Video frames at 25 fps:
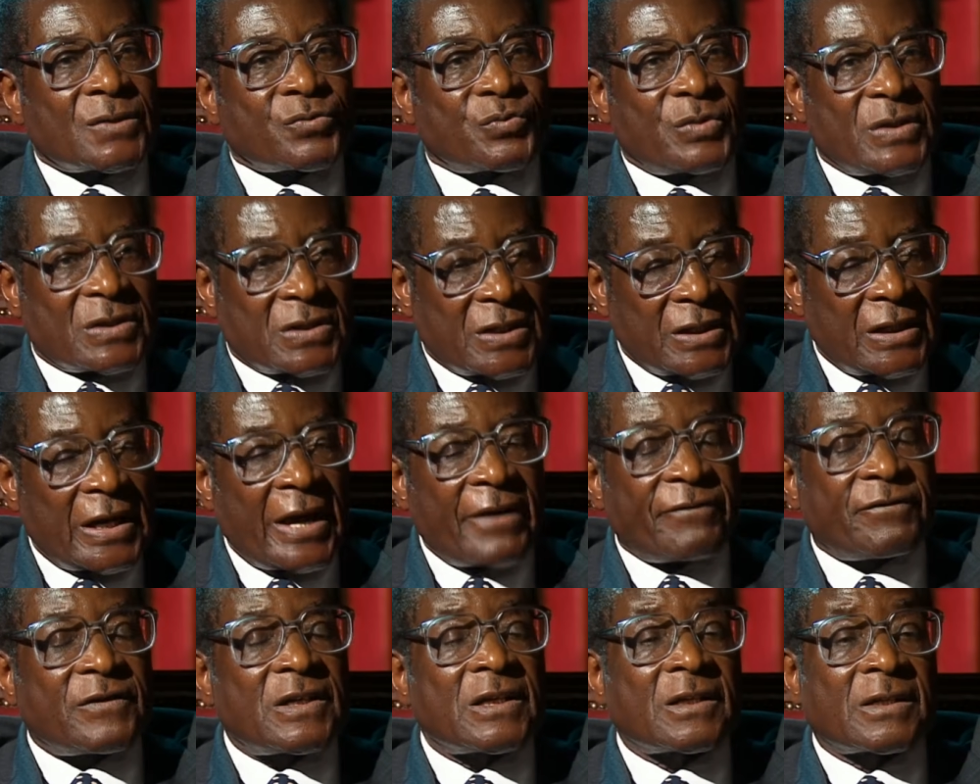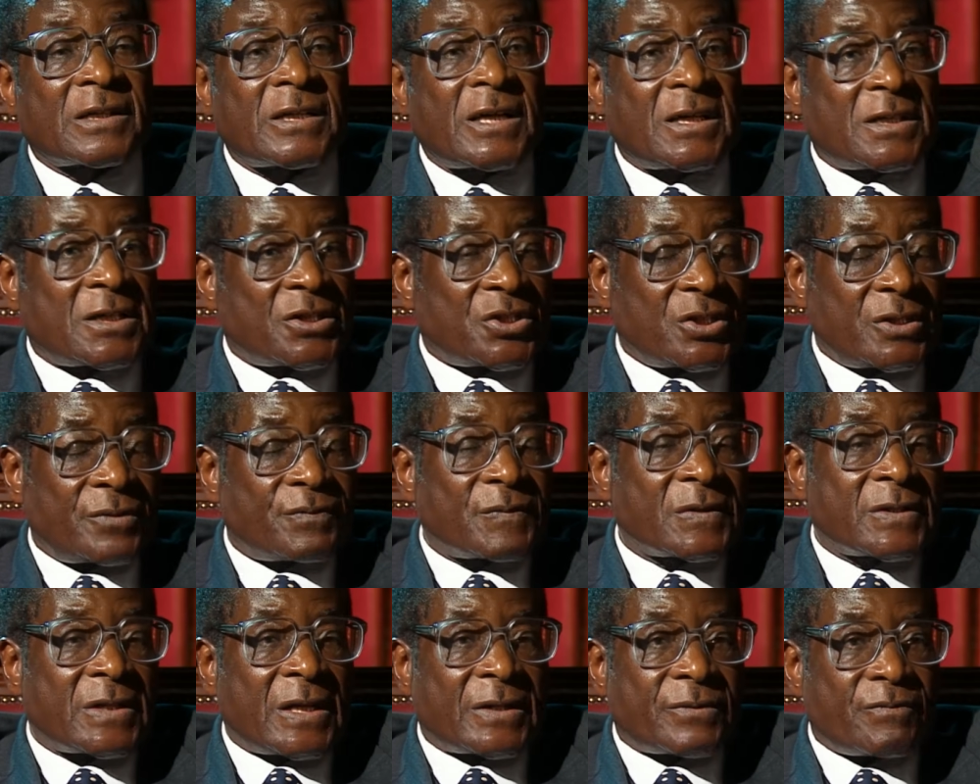We still have
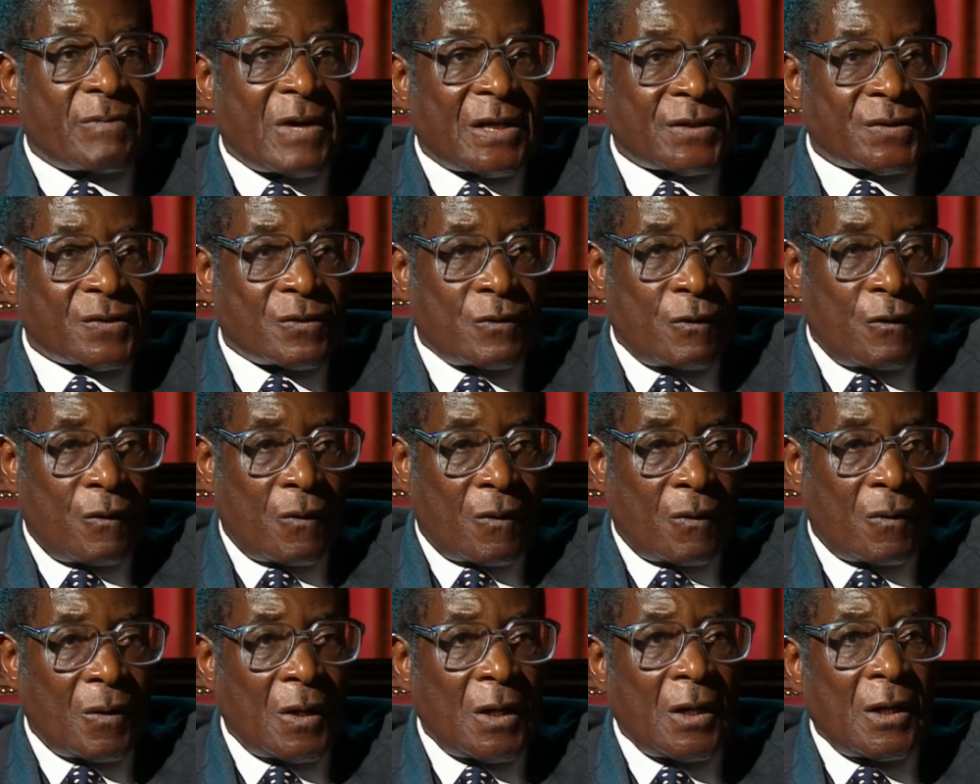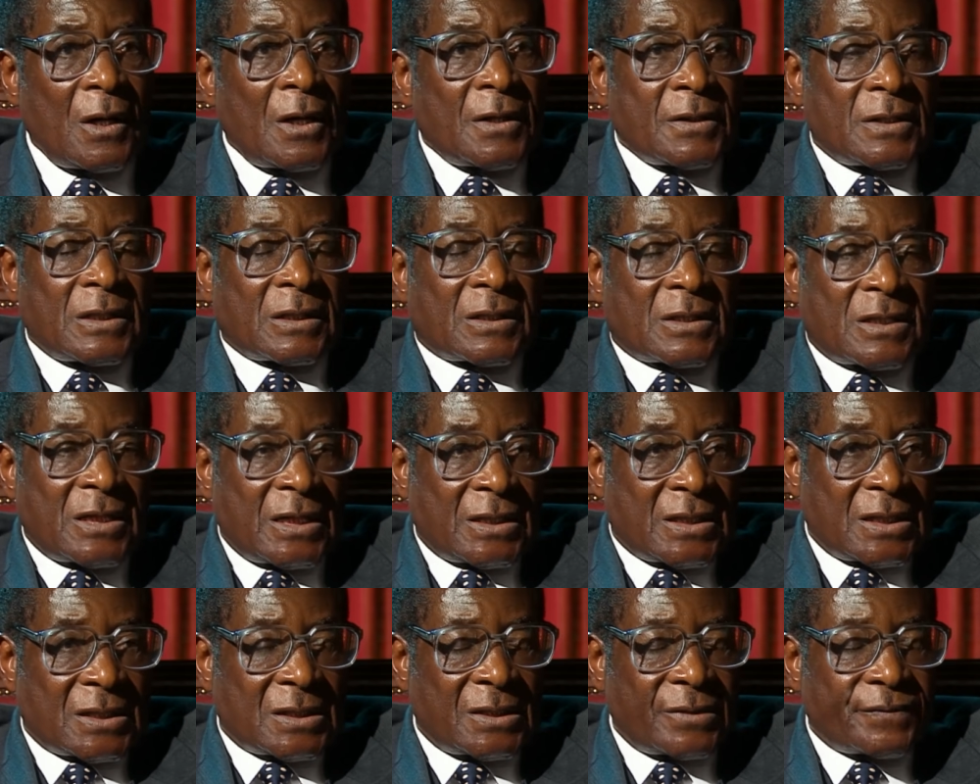dictatorships that must go,
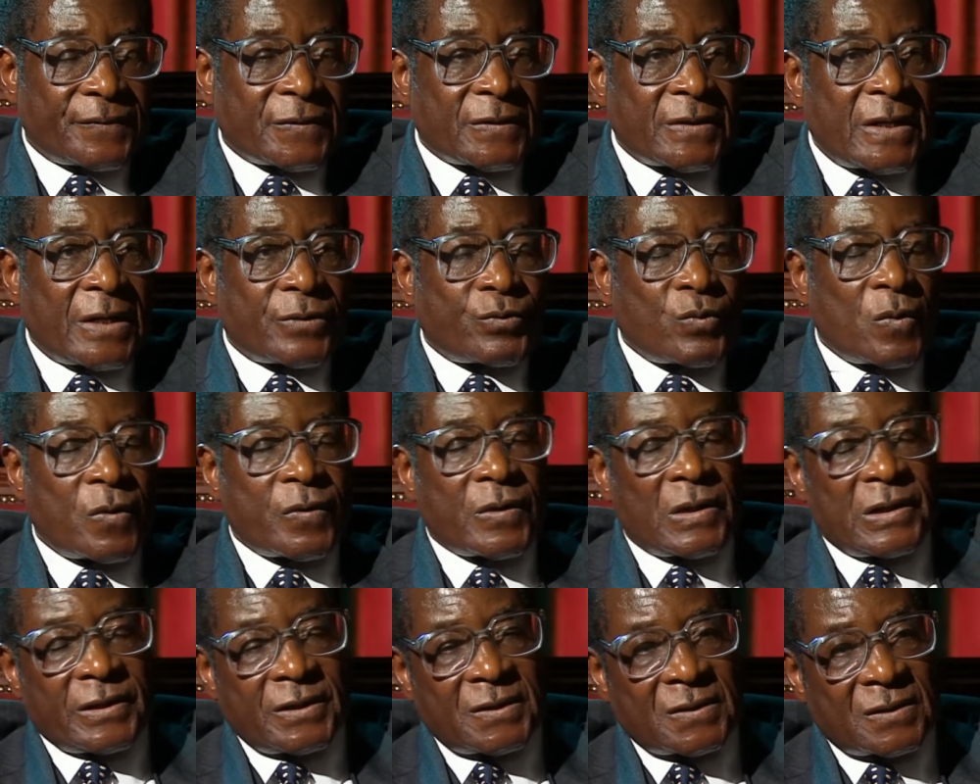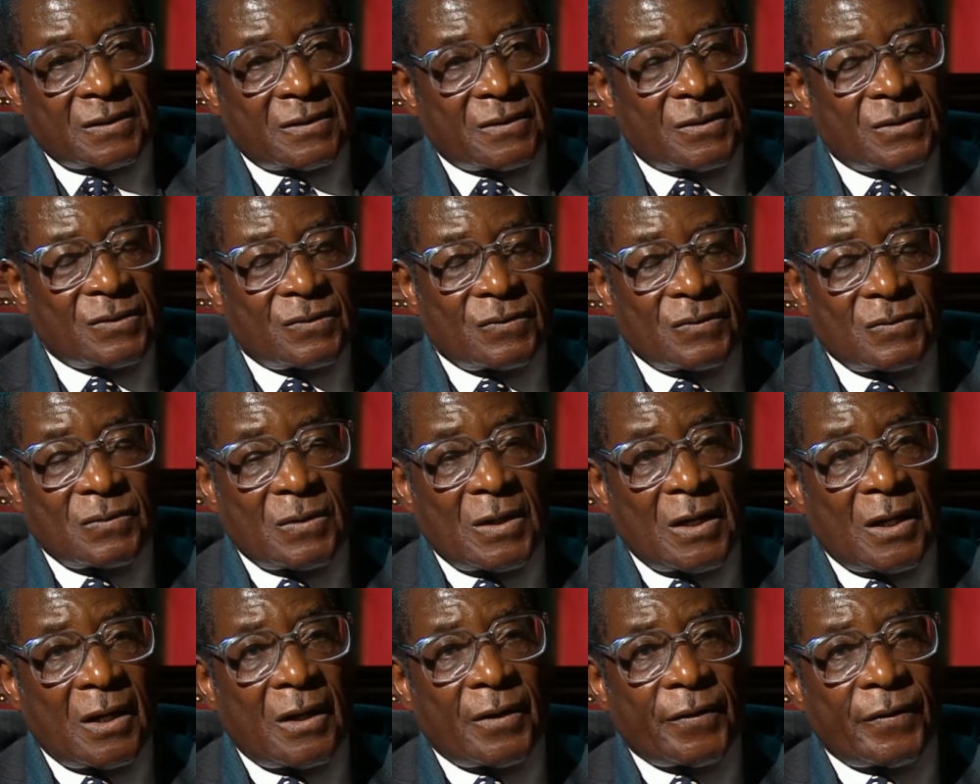dictatorships that won't listen
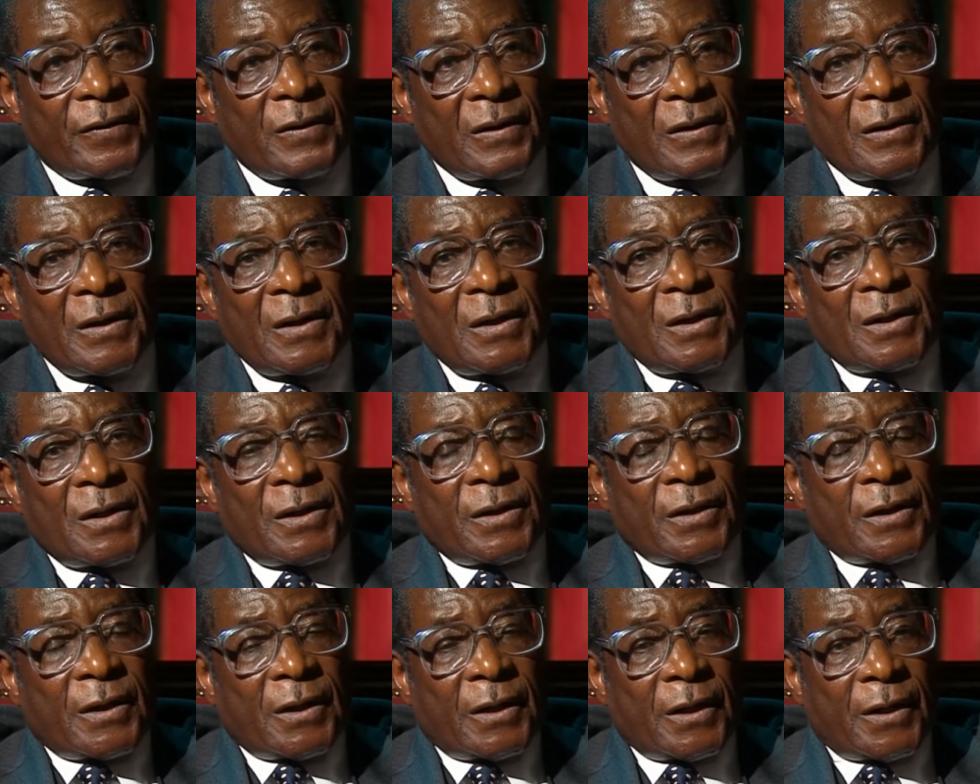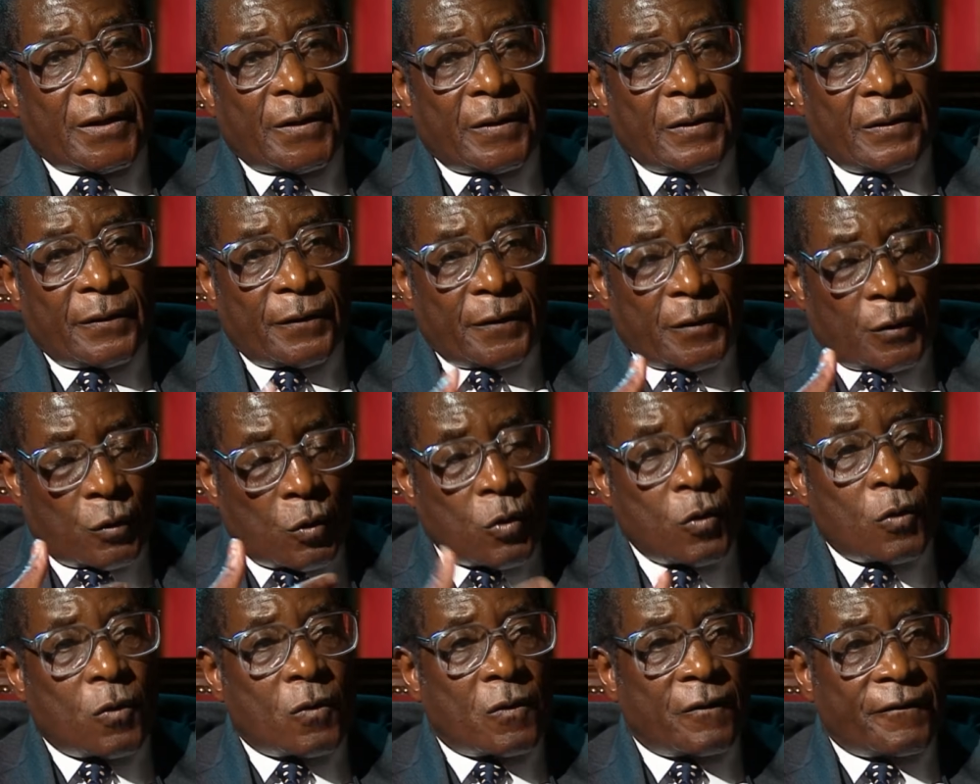to the
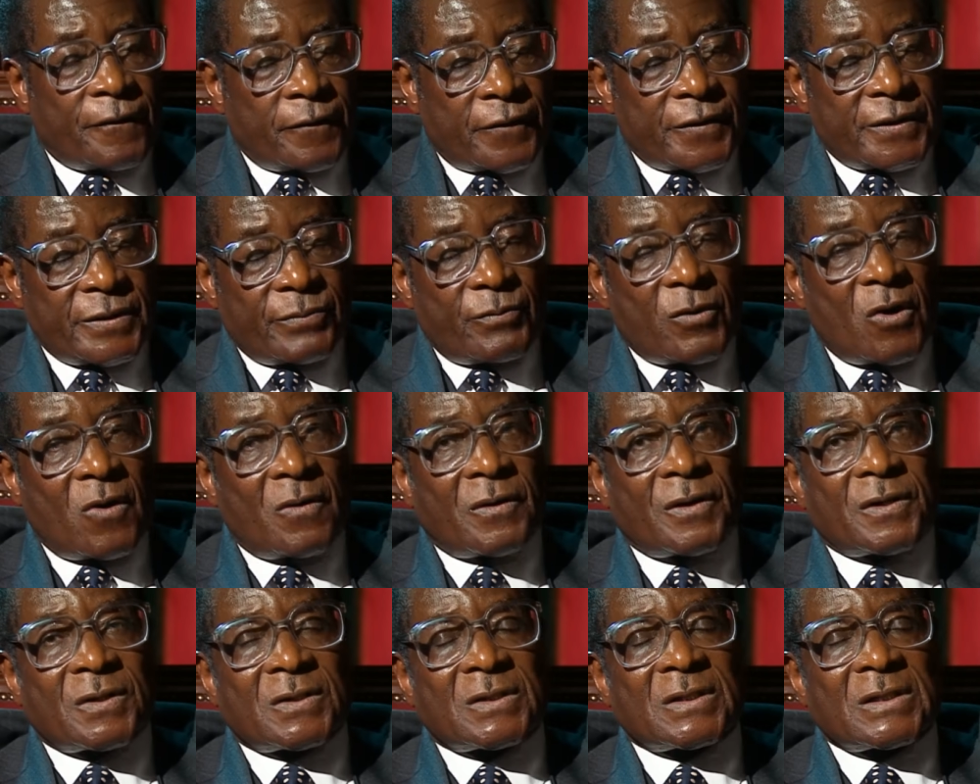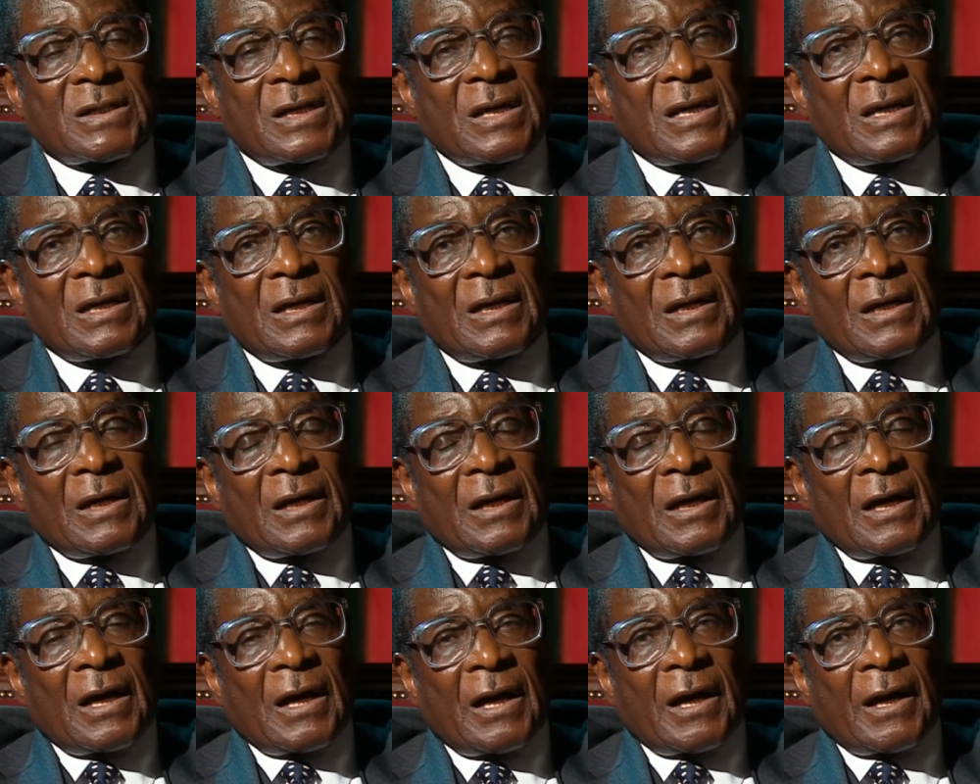call for democracy,
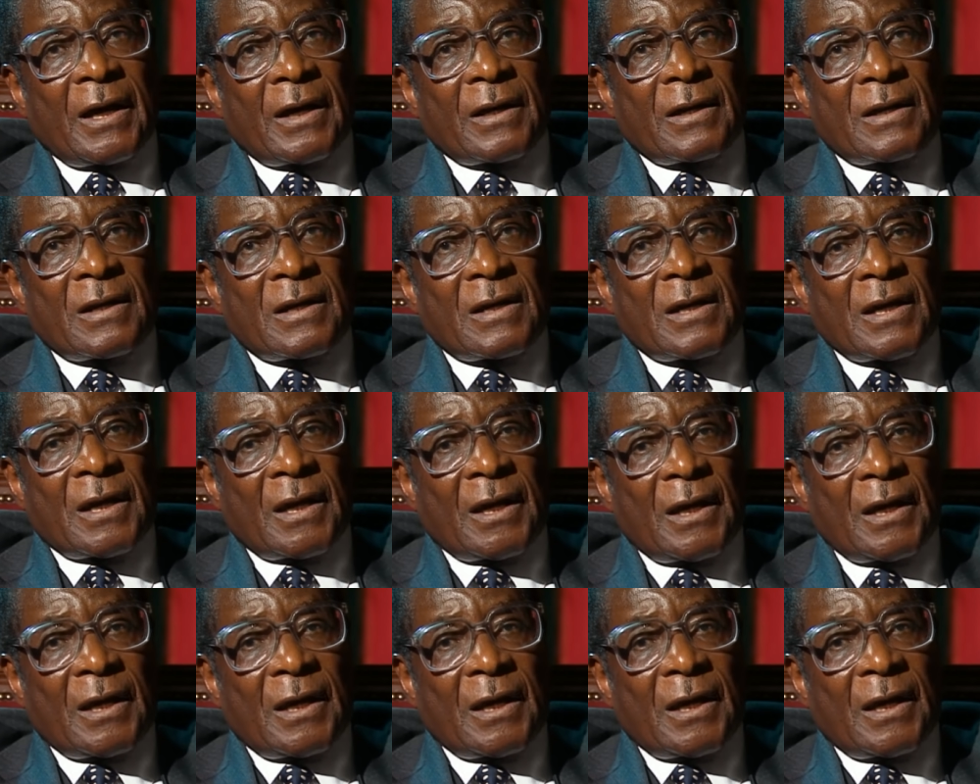and